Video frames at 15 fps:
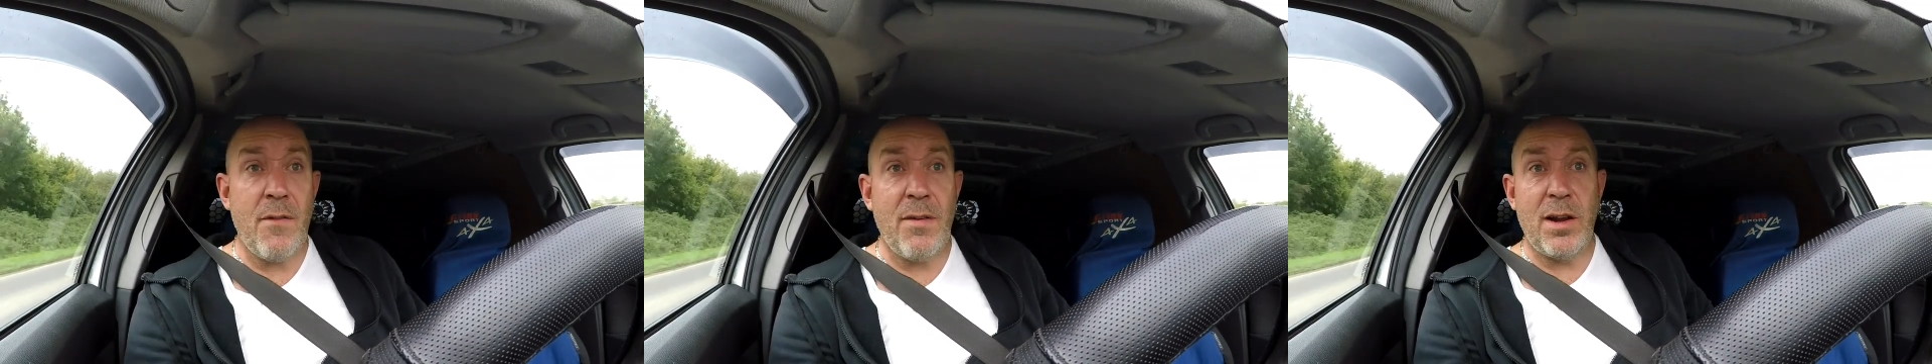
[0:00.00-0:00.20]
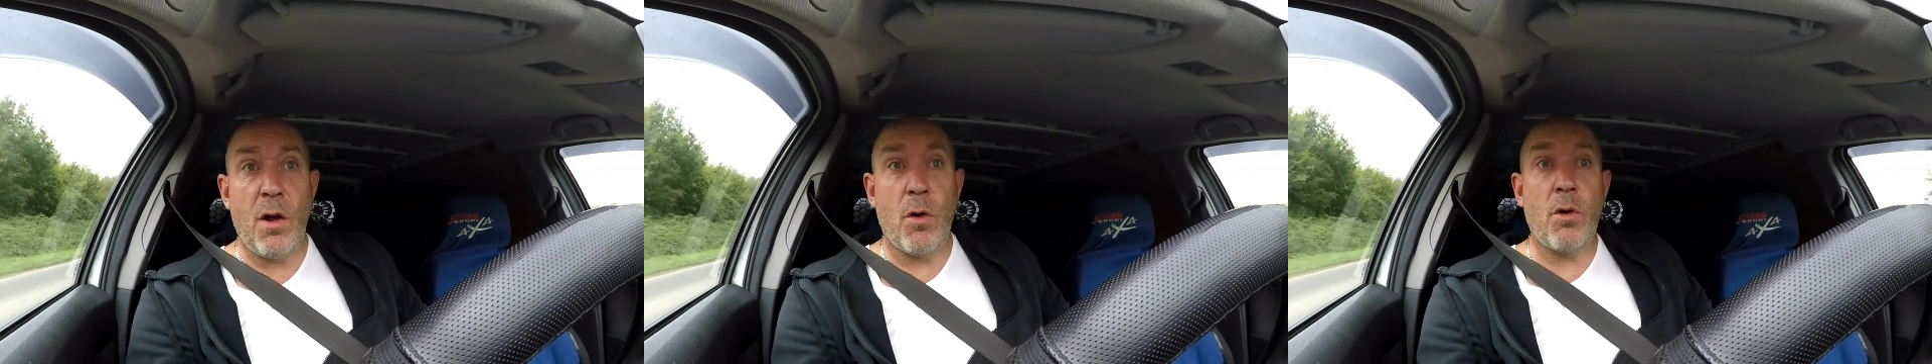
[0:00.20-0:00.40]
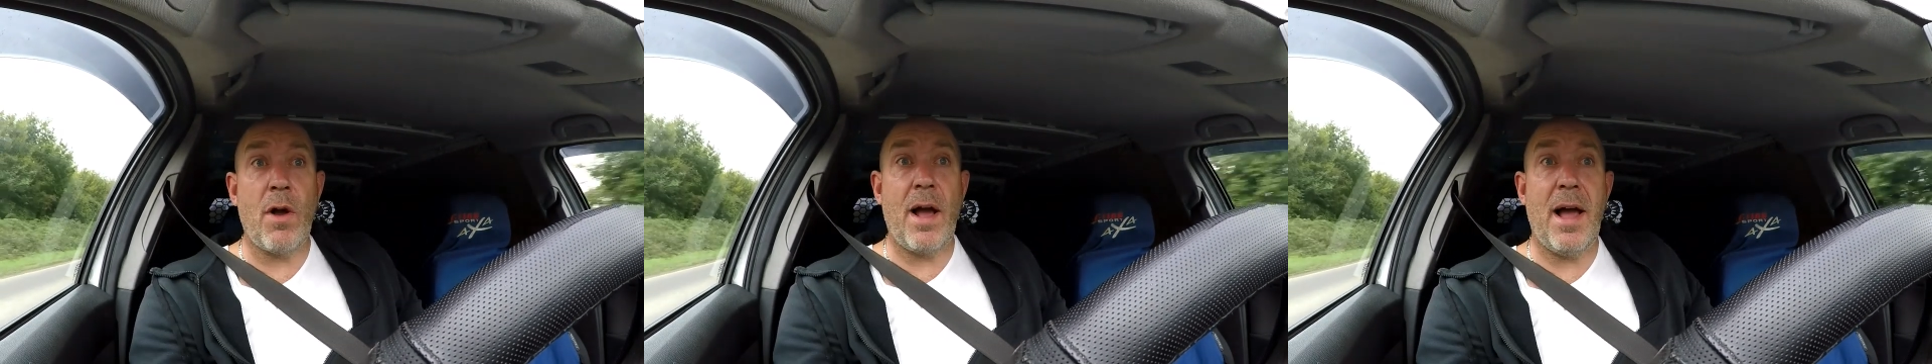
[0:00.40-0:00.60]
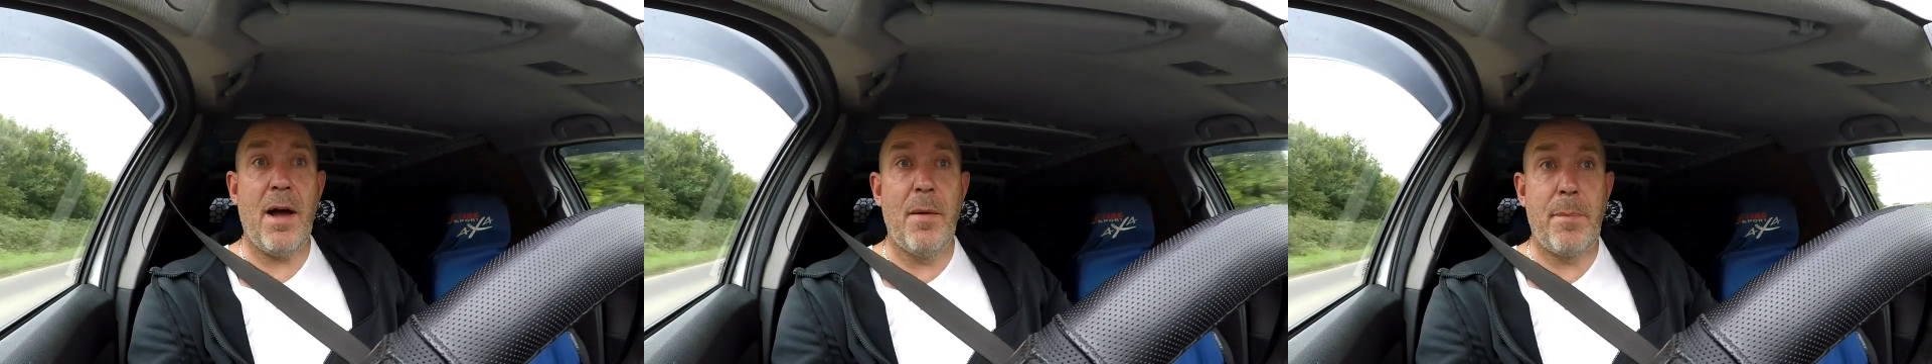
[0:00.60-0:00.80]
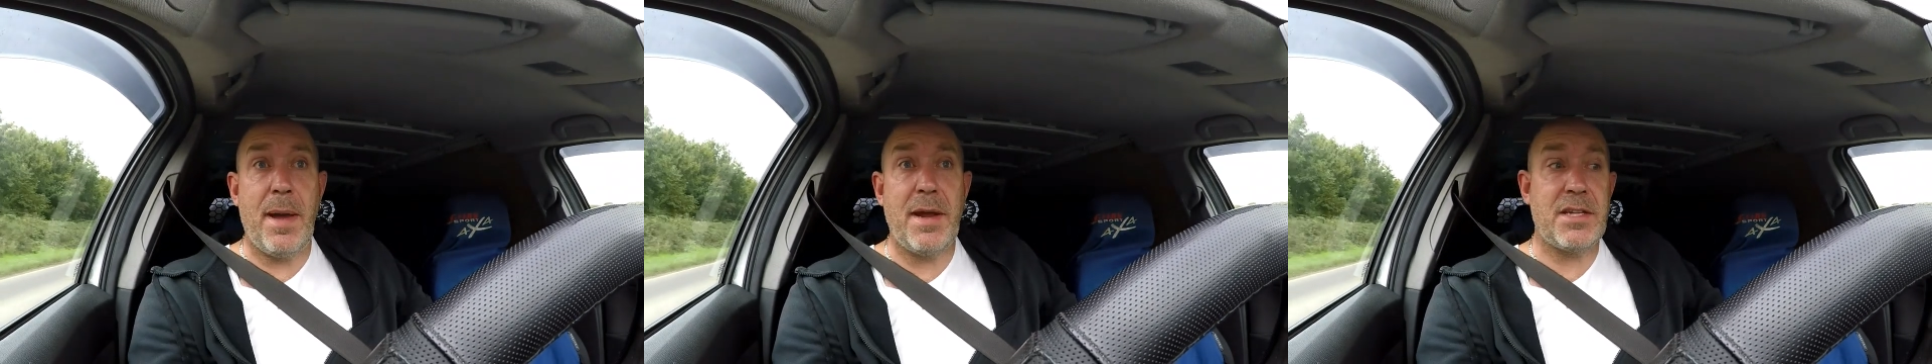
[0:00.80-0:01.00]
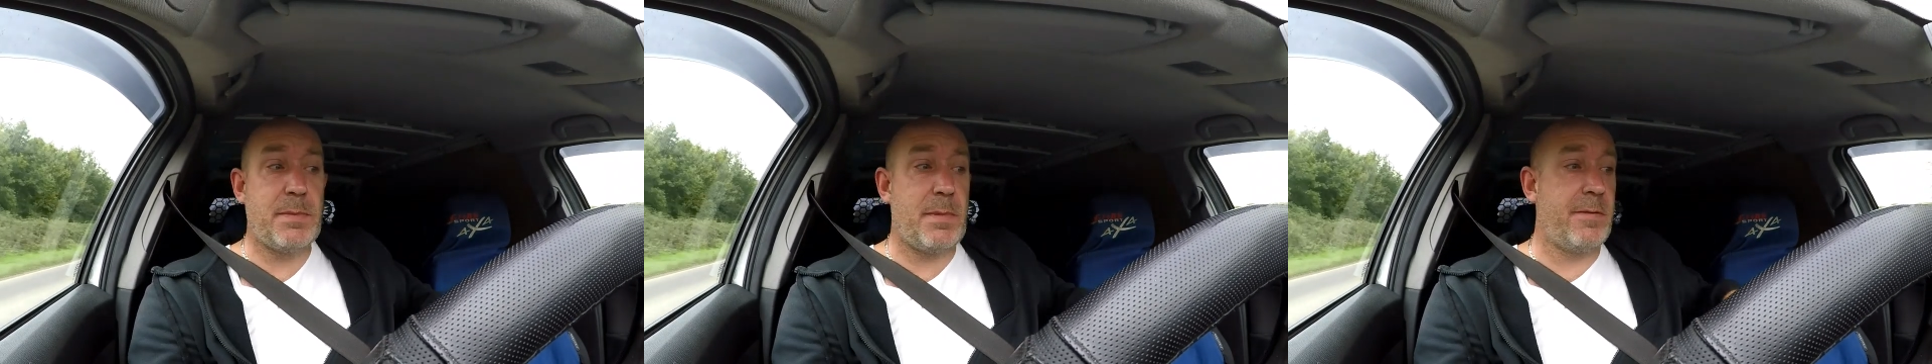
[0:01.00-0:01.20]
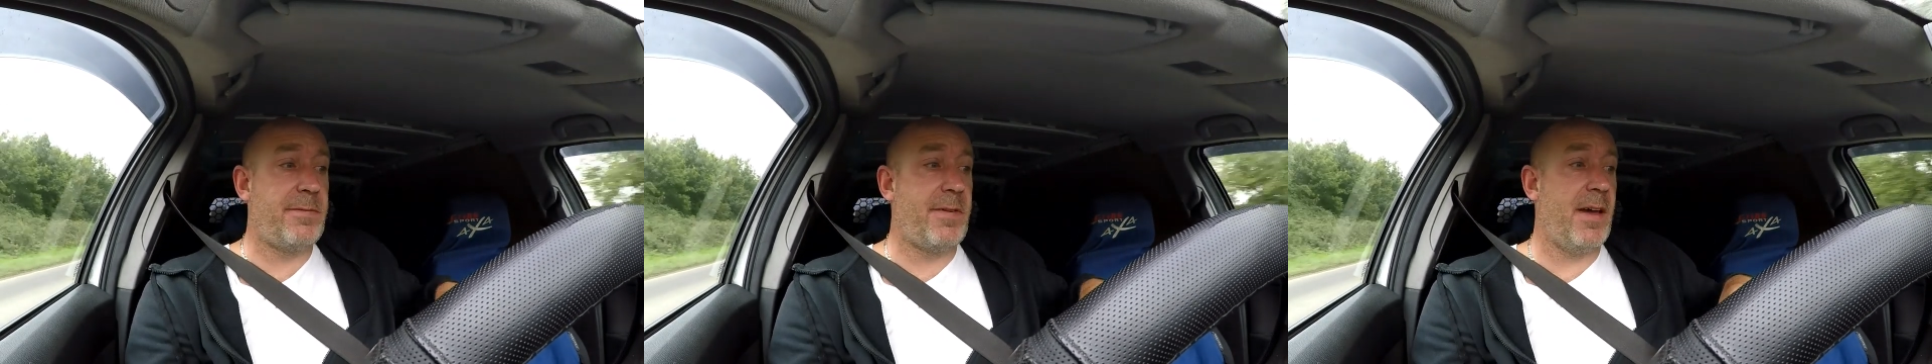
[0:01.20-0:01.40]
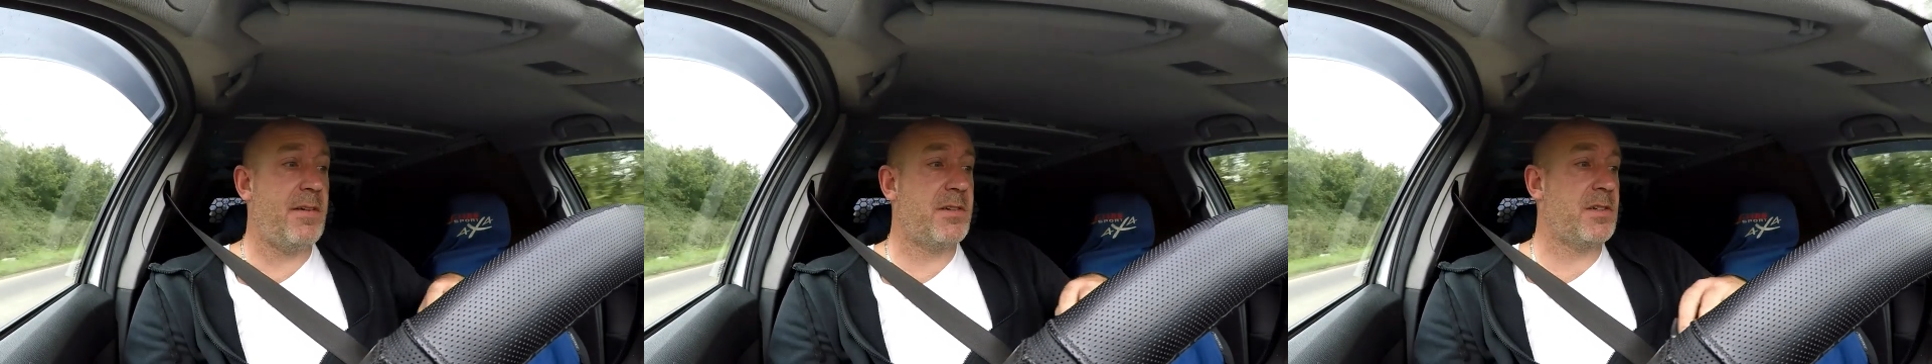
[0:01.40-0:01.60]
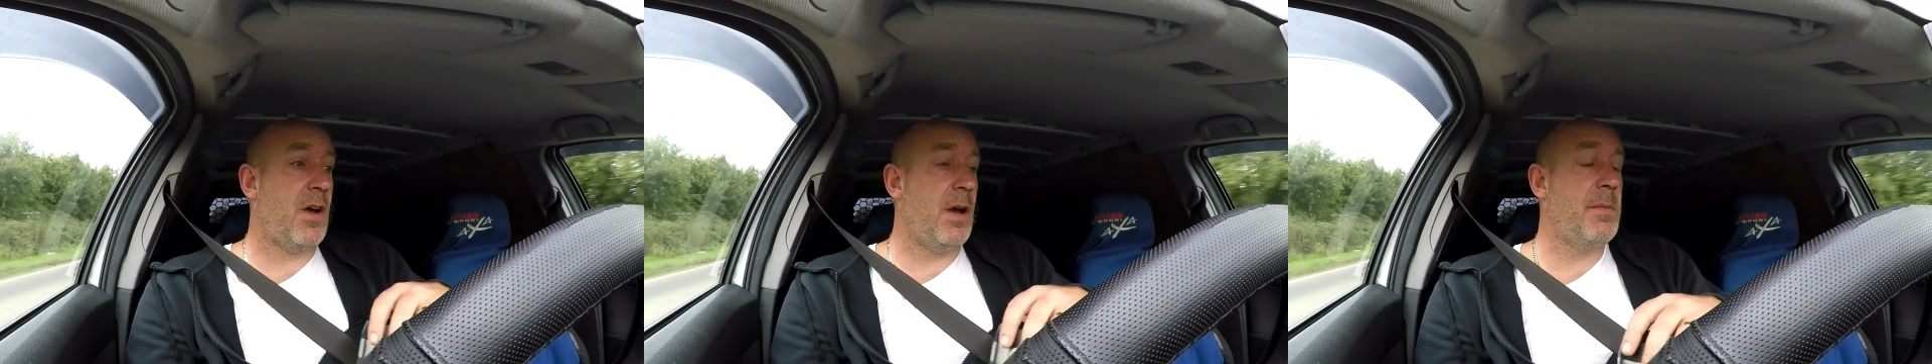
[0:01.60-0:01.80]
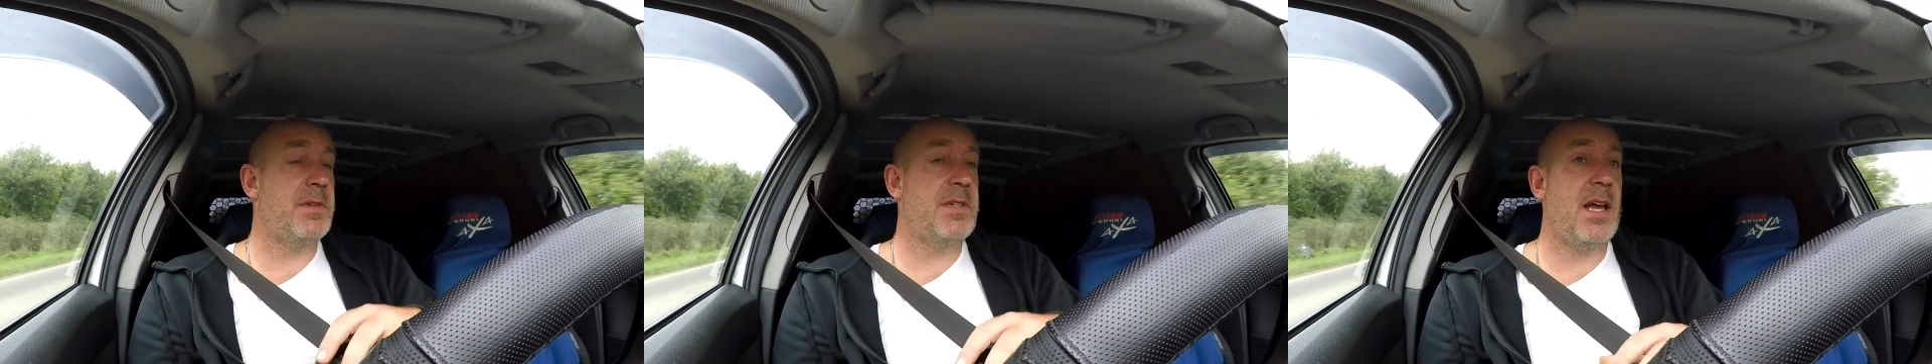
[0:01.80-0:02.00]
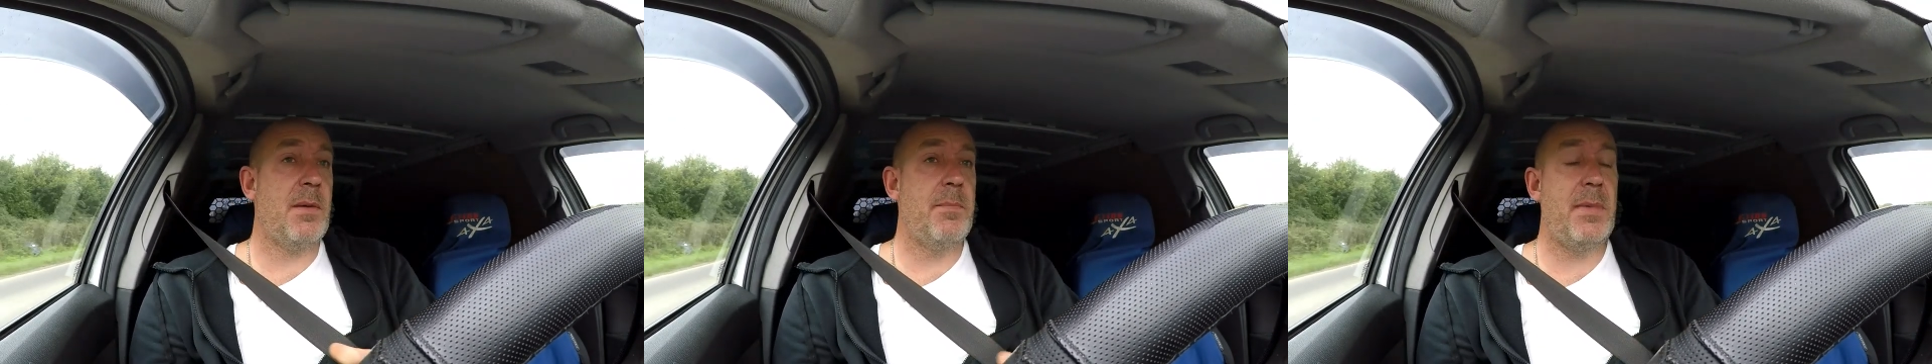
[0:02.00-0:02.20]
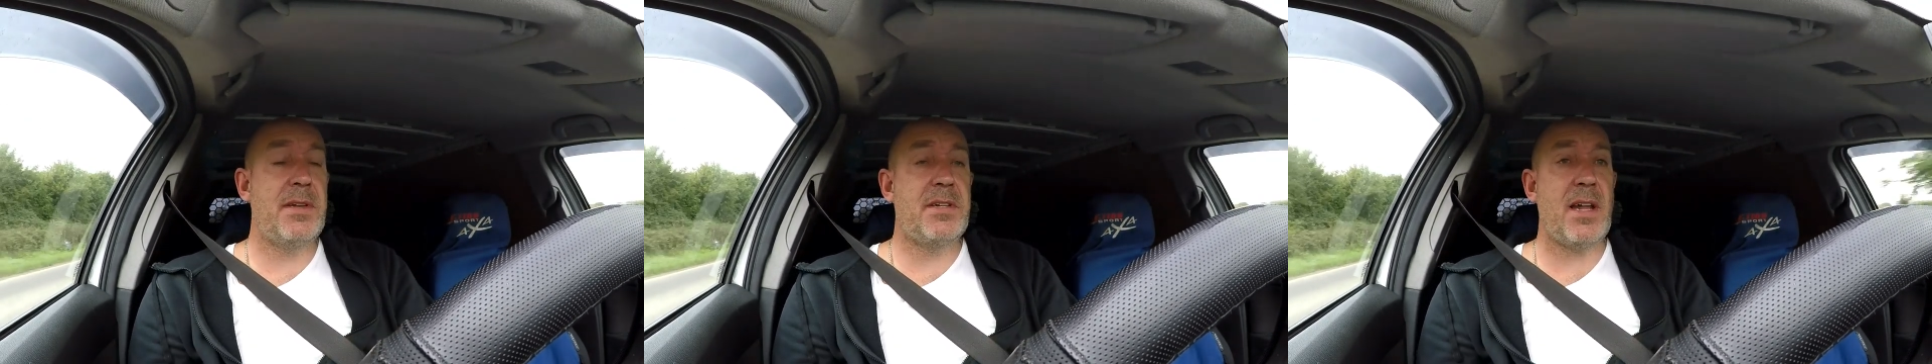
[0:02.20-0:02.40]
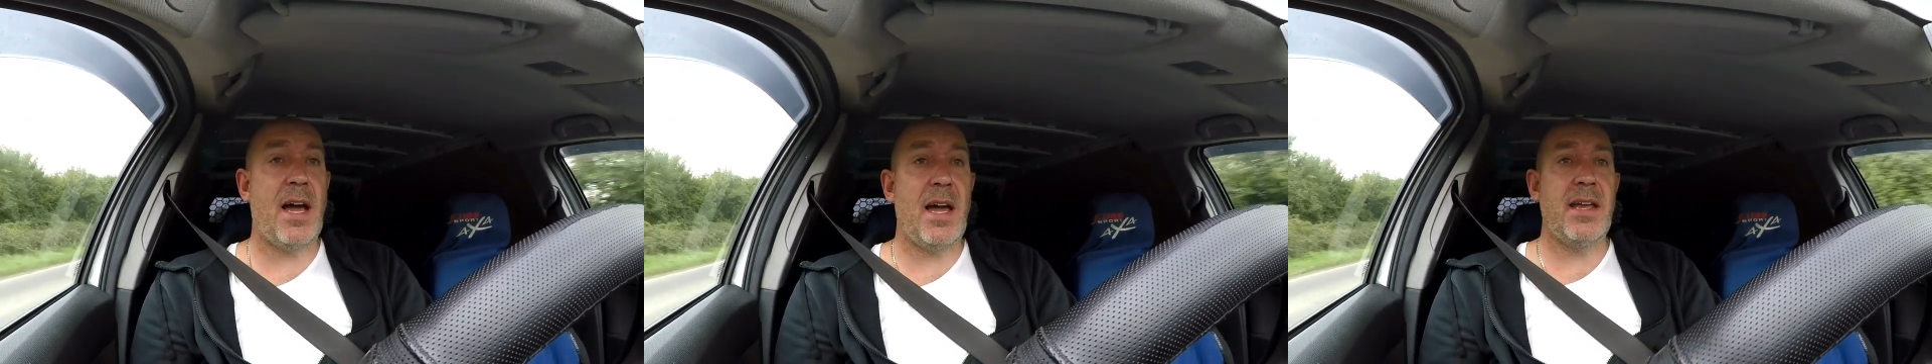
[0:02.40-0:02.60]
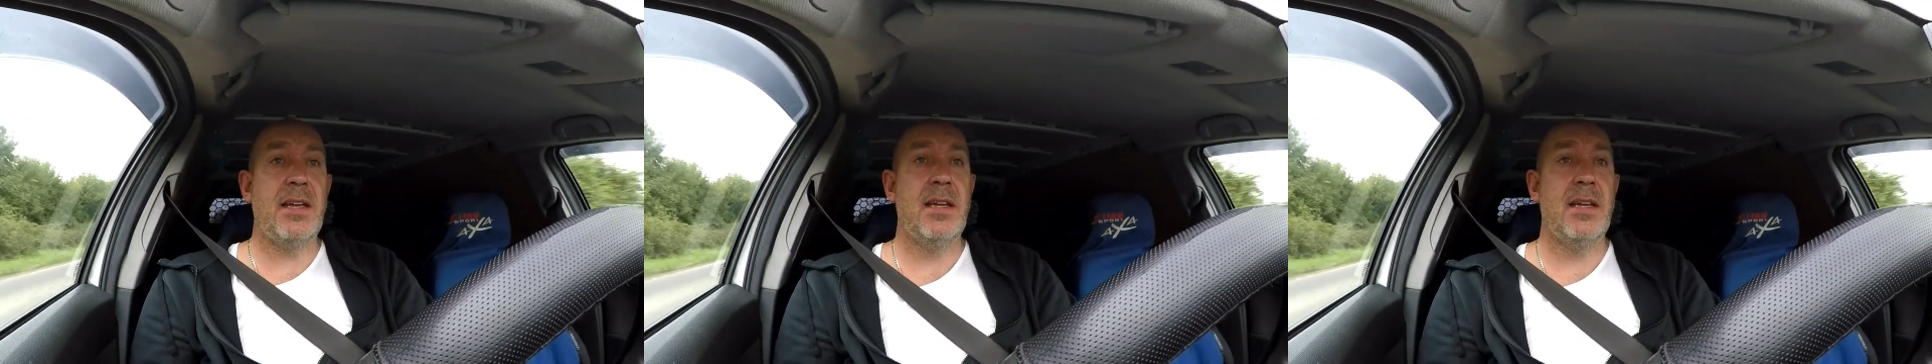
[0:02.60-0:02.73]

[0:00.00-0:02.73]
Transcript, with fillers: haven't long got out of bed to be fair. Time is now midday,